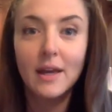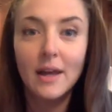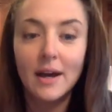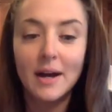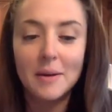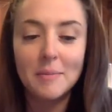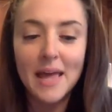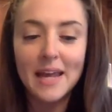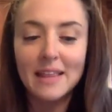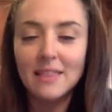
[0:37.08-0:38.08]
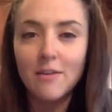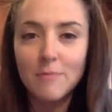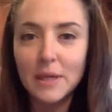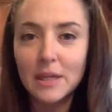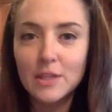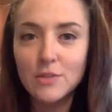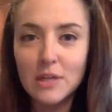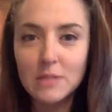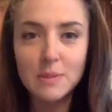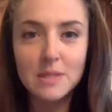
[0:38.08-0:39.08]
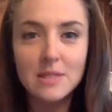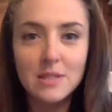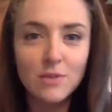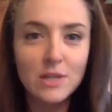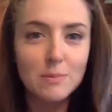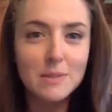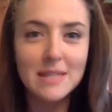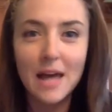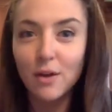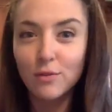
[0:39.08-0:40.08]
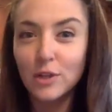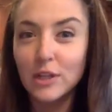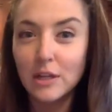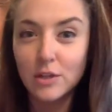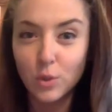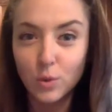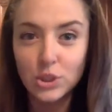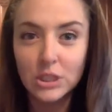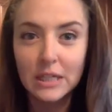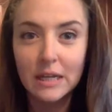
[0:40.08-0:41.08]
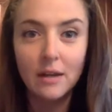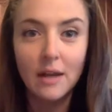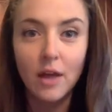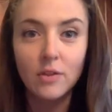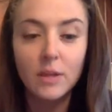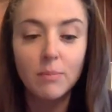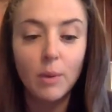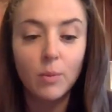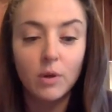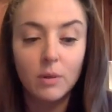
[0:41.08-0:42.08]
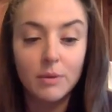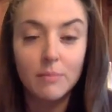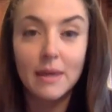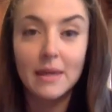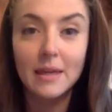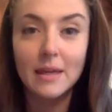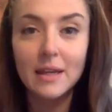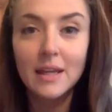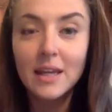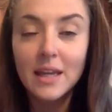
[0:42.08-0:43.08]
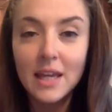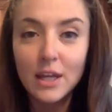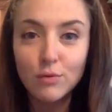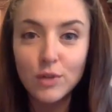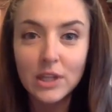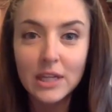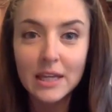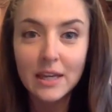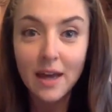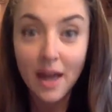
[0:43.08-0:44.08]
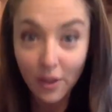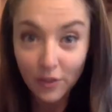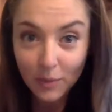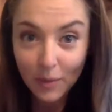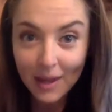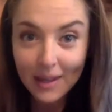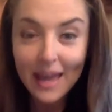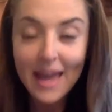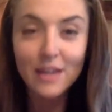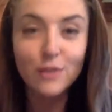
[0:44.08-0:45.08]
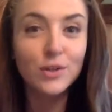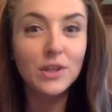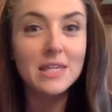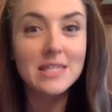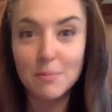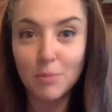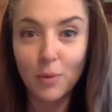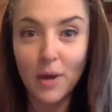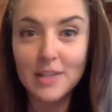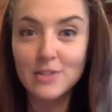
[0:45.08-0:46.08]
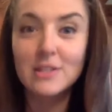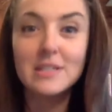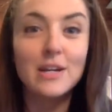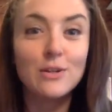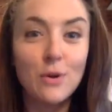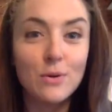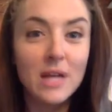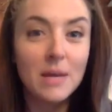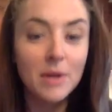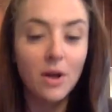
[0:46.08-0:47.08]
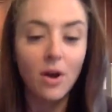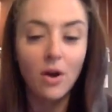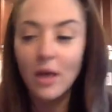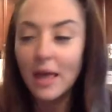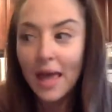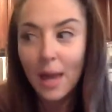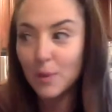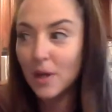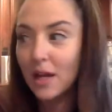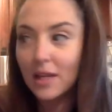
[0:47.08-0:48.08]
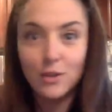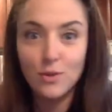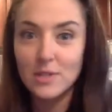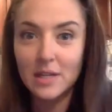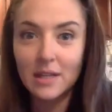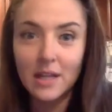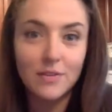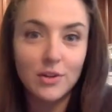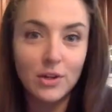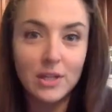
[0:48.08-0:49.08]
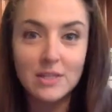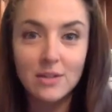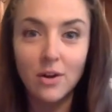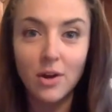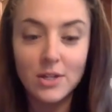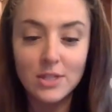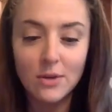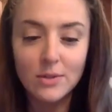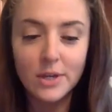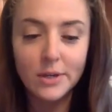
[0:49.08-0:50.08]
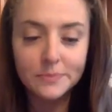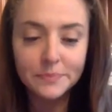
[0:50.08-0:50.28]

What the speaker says: And I love making these recipes. These recipes sound really indulgent and unhealthy, but we're going to be making it in a really healthy way and a really simple way. It's going to take no time at all. And we're not using a lot of ingredients at all also. So